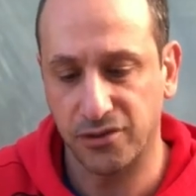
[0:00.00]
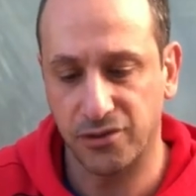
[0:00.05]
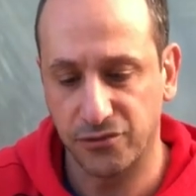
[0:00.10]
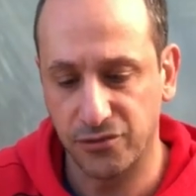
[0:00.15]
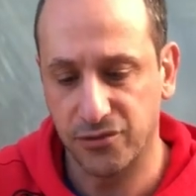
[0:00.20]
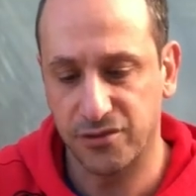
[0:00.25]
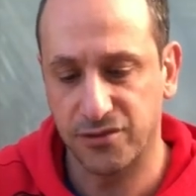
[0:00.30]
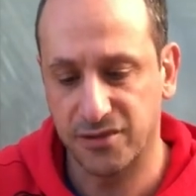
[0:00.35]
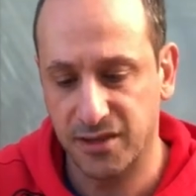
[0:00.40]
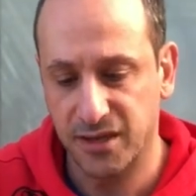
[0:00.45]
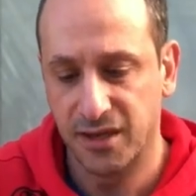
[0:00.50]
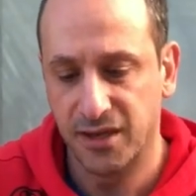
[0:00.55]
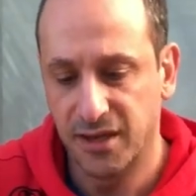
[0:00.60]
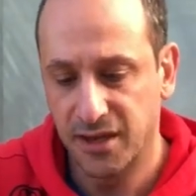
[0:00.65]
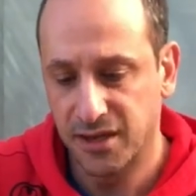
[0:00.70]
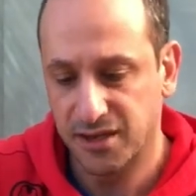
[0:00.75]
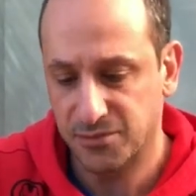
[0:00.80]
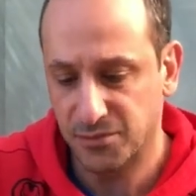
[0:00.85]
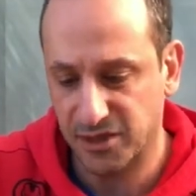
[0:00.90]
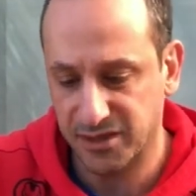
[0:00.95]
The roots
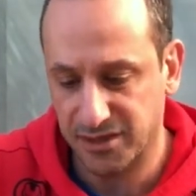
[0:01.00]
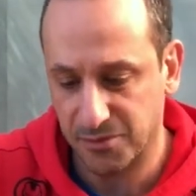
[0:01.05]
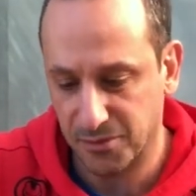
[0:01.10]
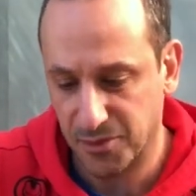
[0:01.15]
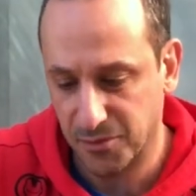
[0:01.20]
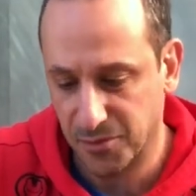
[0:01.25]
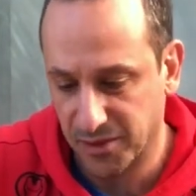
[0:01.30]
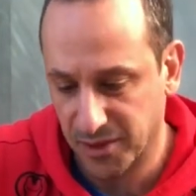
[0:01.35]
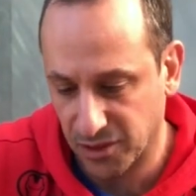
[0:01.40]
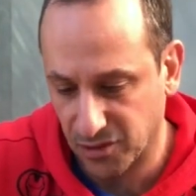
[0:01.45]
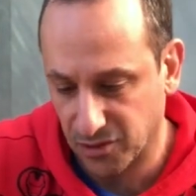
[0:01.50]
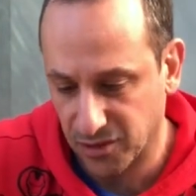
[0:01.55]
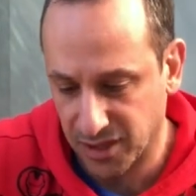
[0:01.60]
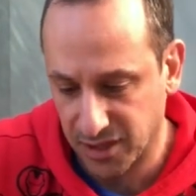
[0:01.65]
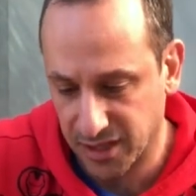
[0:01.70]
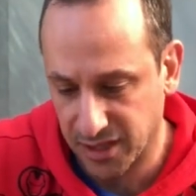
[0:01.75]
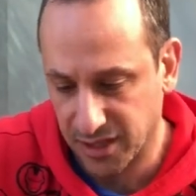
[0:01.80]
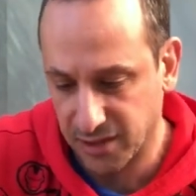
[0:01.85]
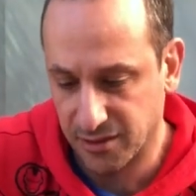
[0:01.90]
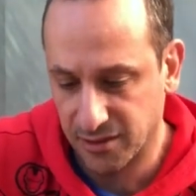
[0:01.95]
might take me a bit longer
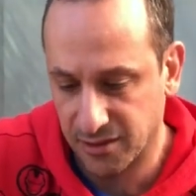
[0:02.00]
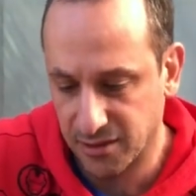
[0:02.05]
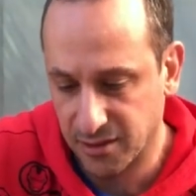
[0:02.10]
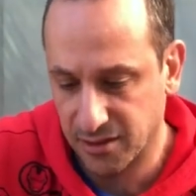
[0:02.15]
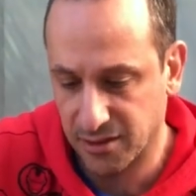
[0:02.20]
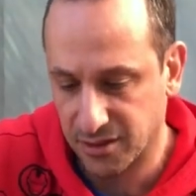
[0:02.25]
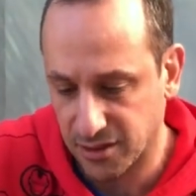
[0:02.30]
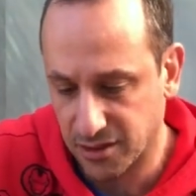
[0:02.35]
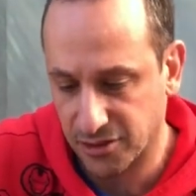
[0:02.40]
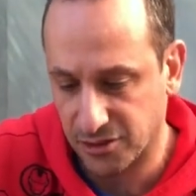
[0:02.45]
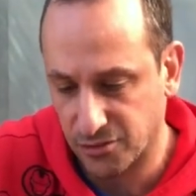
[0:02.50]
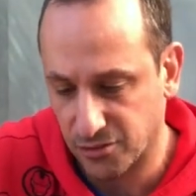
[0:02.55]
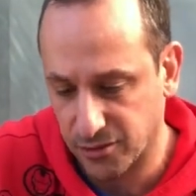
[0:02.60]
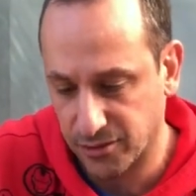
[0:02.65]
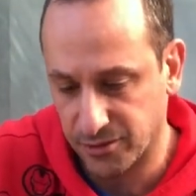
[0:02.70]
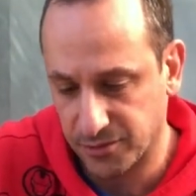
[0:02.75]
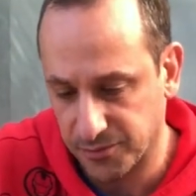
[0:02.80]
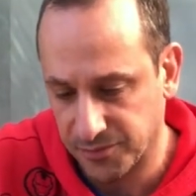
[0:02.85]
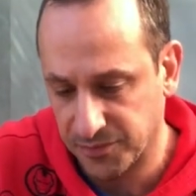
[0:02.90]
than I thought.